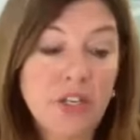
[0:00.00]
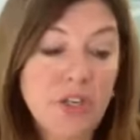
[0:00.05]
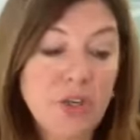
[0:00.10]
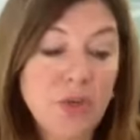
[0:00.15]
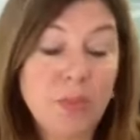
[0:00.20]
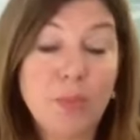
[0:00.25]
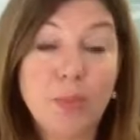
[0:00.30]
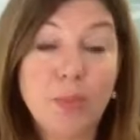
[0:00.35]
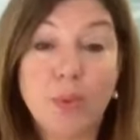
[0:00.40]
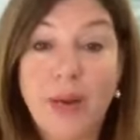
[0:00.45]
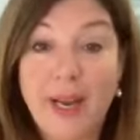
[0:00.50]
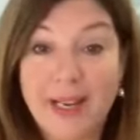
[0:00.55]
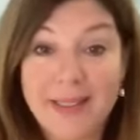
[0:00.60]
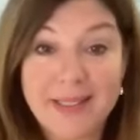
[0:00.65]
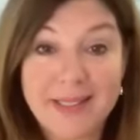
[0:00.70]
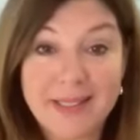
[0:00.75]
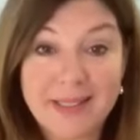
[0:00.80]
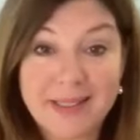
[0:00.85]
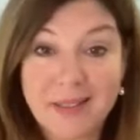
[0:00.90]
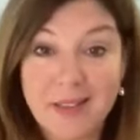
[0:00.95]
your
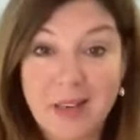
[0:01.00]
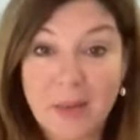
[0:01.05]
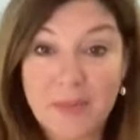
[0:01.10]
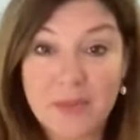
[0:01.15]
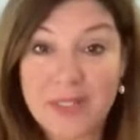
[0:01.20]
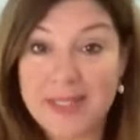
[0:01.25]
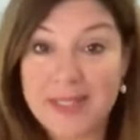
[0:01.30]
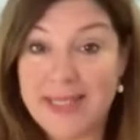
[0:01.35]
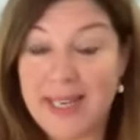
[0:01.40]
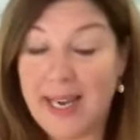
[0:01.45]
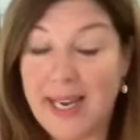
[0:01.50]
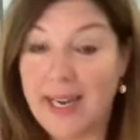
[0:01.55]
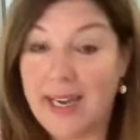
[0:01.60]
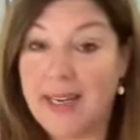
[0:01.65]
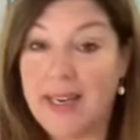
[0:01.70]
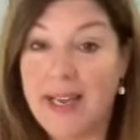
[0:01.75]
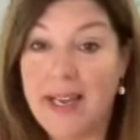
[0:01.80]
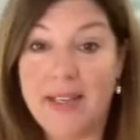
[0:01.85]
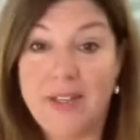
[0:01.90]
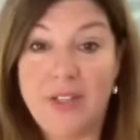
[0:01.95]
brand isn't up to
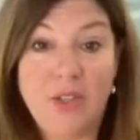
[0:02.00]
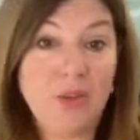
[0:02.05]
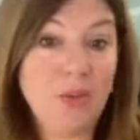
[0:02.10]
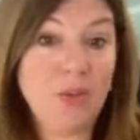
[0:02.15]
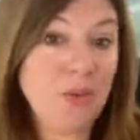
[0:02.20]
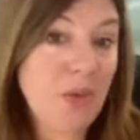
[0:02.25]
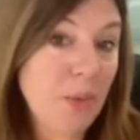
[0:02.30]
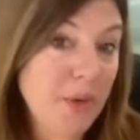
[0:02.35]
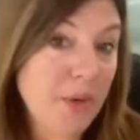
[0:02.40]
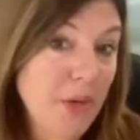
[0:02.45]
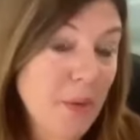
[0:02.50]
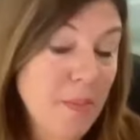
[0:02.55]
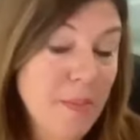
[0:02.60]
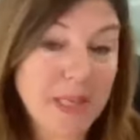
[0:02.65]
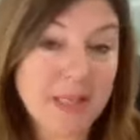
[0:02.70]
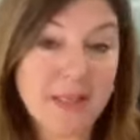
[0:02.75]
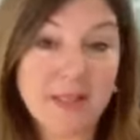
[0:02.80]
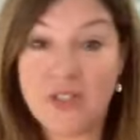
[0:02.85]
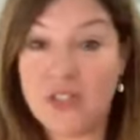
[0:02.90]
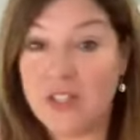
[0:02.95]
date and you don't know what your
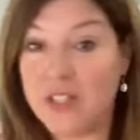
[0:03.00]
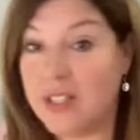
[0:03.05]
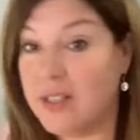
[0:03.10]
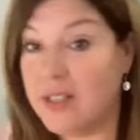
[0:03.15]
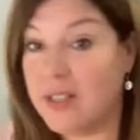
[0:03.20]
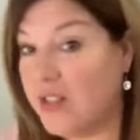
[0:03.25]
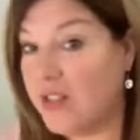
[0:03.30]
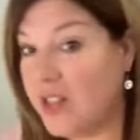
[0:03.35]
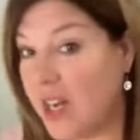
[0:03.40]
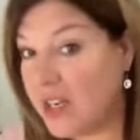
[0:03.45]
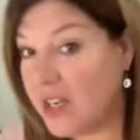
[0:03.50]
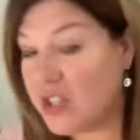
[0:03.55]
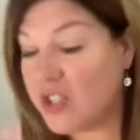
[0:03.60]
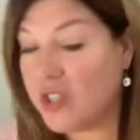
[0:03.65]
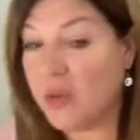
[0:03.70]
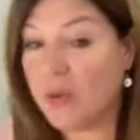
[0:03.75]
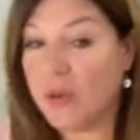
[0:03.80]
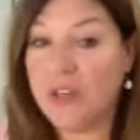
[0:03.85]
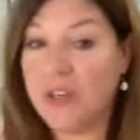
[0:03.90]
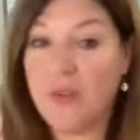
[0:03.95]
message is and you're not
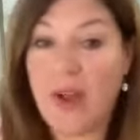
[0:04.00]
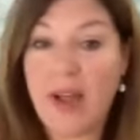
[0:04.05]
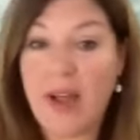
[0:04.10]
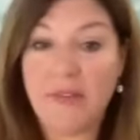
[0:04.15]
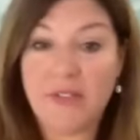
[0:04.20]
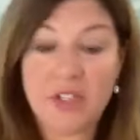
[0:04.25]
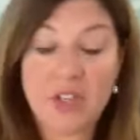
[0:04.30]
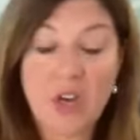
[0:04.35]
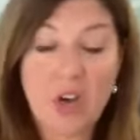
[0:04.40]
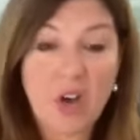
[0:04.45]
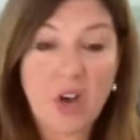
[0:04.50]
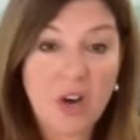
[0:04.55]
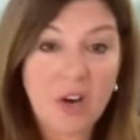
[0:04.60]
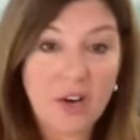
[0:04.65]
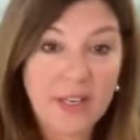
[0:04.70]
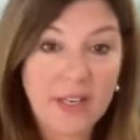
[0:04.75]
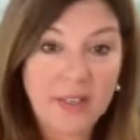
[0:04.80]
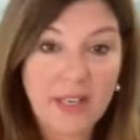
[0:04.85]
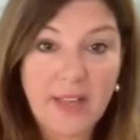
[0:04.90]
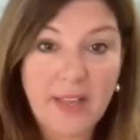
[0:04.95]
sure in your avatar,
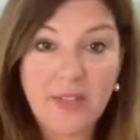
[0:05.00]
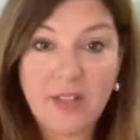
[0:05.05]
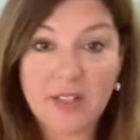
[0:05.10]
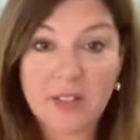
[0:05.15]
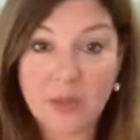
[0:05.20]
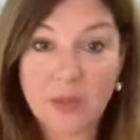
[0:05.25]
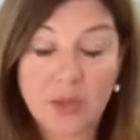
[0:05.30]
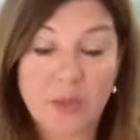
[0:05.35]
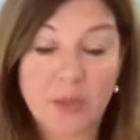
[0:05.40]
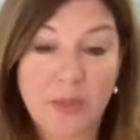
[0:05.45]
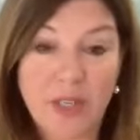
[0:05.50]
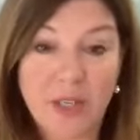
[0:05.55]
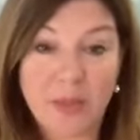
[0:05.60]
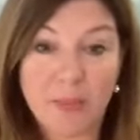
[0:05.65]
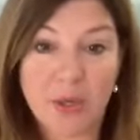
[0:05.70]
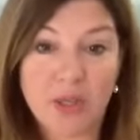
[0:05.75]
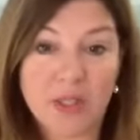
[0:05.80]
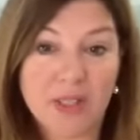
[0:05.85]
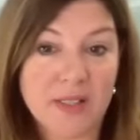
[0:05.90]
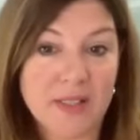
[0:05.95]
and the social media
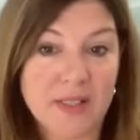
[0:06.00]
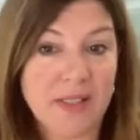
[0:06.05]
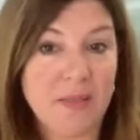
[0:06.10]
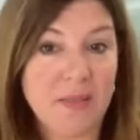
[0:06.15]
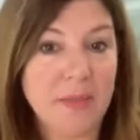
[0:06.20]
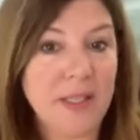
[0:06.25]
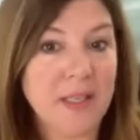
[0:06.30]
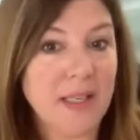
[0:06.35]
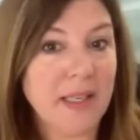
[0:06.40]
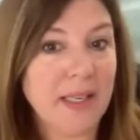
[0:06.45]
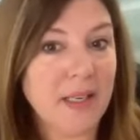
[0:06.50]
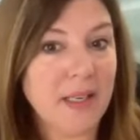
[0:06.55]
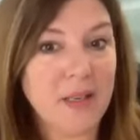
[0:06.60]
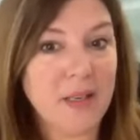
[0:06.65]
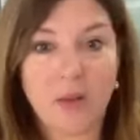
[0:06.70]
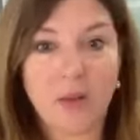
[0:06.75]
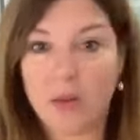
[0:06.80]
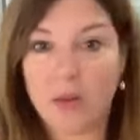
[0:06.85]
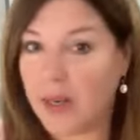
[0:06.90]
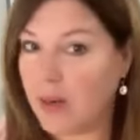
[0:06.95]
person is going to be like,
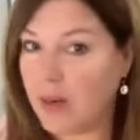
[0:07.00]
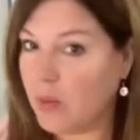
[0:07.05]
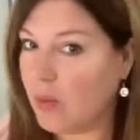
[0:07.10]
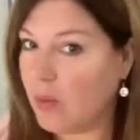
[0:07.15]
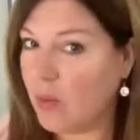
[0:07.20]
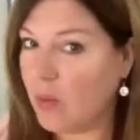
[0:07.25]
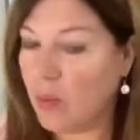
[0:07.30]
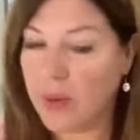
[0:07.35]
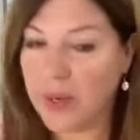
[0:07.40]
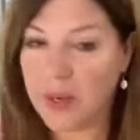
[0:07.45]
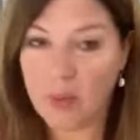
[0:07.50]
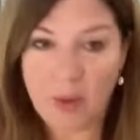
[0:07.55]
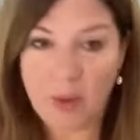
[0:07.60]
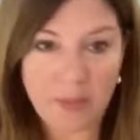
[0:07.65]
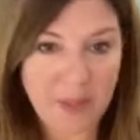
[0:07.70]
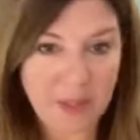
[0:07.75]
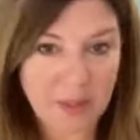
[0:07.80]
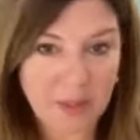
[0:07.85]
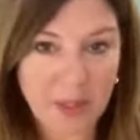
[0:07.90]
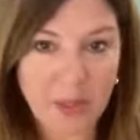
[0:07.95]
okay, well, what do you
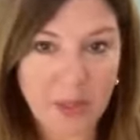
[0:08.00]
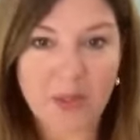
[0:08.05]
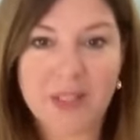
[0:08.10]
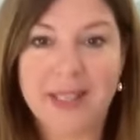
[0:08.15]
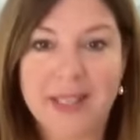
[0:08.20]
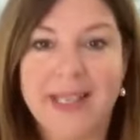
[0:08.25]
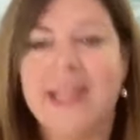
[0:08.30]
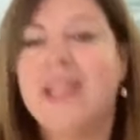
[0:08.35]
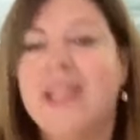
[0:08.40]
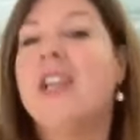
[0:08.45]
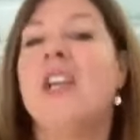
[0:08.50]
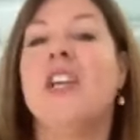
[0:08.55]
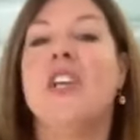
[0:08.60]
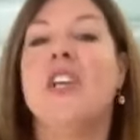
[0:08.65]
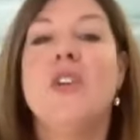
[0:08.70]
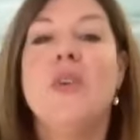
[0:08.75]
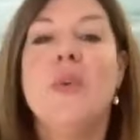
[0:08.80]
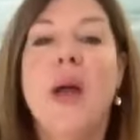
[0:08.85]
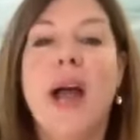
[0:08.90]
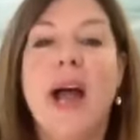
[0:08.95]
want me to post? Like,
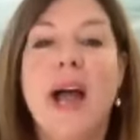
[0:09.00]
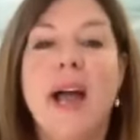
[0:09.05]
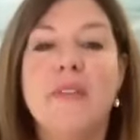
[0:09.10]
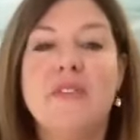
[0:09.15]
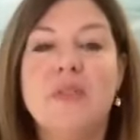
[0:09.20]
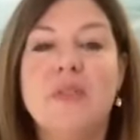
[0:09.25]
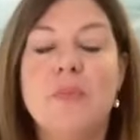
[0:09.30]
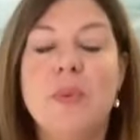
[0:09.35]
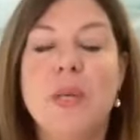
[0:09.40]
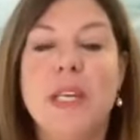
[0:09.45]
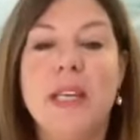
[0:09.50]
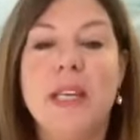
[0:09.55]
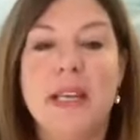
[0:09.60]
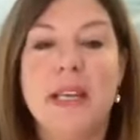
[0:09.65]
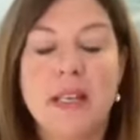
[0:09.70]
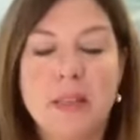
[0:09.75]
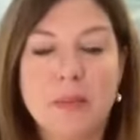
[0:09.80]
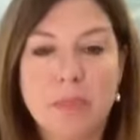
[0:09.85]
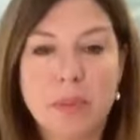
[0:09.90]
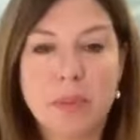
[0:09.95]
you have to be
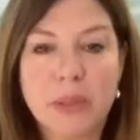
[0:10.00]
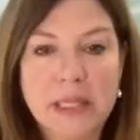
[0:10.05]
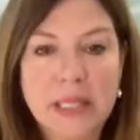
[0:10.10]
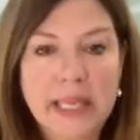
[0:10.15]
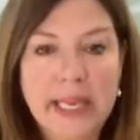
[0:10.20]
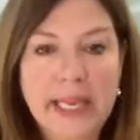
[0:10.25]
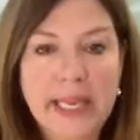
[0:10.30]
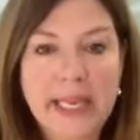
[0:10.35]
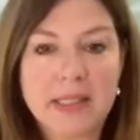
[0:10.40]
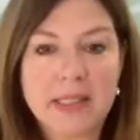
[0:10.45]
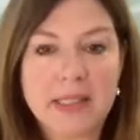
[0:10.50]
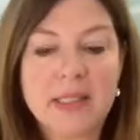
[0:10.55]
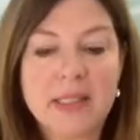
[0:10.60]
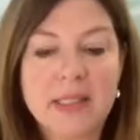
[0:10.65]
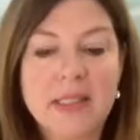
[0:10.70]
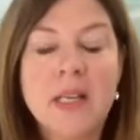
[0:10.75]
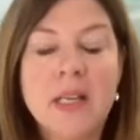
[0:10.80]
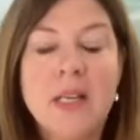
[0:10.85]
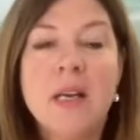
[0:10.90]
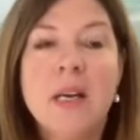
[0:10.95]
in a
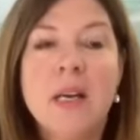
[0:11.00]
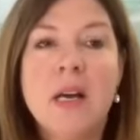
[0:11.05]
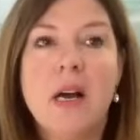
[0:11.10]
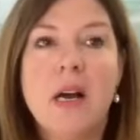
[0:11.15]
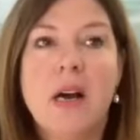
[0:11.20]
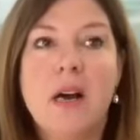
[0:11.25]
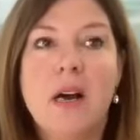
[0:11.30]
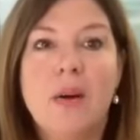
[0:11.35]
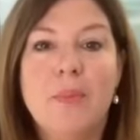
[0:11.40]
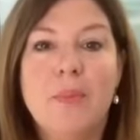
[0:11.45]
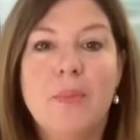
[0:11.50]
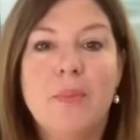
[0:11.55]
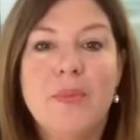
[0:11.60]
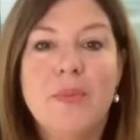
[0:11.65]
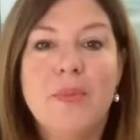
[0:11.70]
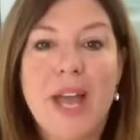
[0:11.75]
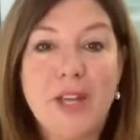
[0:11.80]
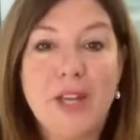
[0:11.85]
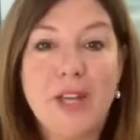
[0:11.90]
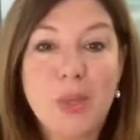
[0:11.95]
place
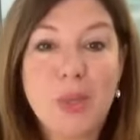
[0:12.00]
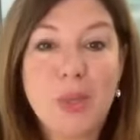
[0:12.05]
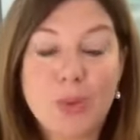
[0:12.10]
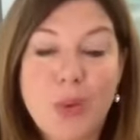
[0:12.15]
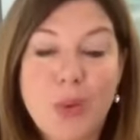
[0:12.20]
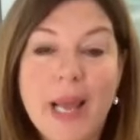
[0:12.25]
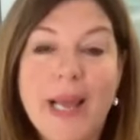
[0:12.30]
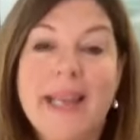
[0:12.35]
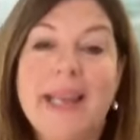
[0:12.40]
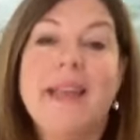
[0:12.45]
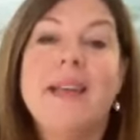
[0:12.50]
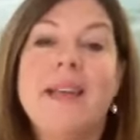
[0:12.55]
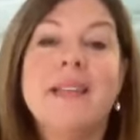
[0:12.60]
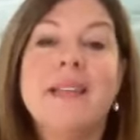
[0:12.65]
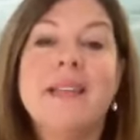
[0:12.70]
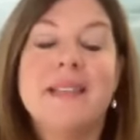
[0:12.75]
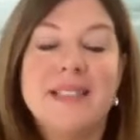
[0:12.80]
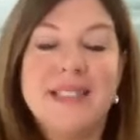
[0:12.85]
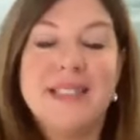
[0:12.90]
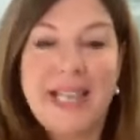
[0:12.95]
that you're ready
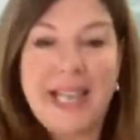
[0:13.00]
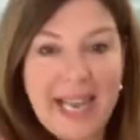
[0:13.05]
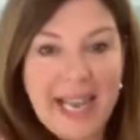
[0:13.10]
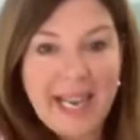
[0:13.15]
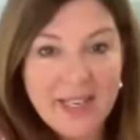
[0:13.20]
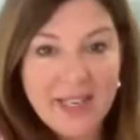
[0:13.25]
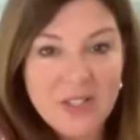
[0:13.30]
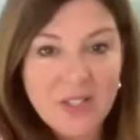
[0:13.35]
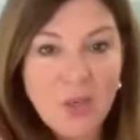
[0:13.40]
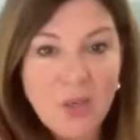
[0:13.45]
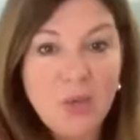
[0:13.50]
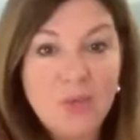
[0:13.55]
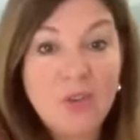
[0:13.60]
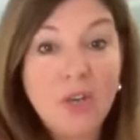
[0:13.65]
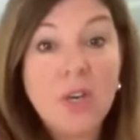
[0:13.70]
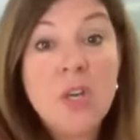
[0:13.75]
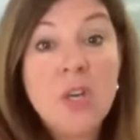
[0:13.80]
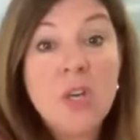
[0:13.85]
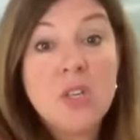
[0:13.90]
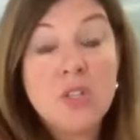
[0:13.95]
to hand it
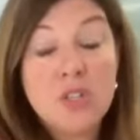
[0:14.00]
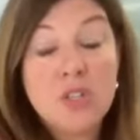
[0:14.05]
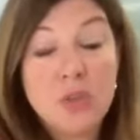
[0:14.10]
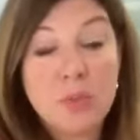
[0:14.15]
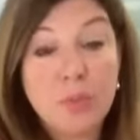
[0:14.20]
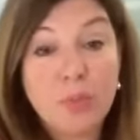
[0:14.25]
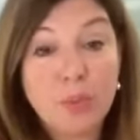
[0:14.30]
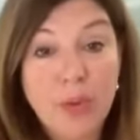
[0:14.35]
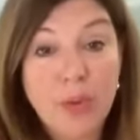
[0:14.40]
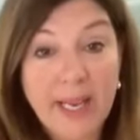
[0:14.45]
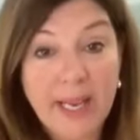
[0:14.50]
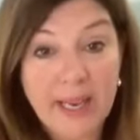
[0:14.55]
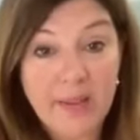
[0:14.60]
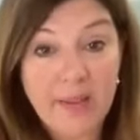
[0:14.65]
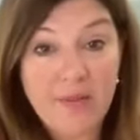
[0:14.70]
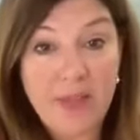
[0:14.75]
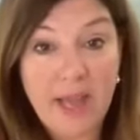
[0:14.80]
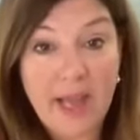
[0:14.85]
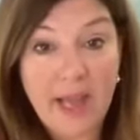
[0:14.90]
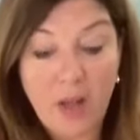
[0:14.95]
over, to bring
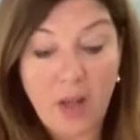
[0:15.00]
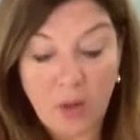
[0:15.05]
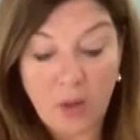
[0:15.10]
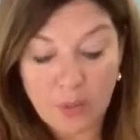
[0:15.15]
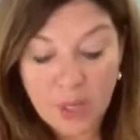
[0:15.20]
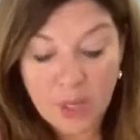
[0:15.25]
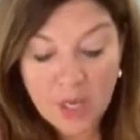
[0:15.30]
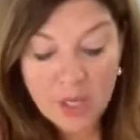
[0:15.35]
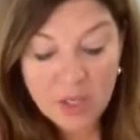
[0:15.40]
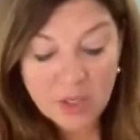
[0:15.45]
in the help.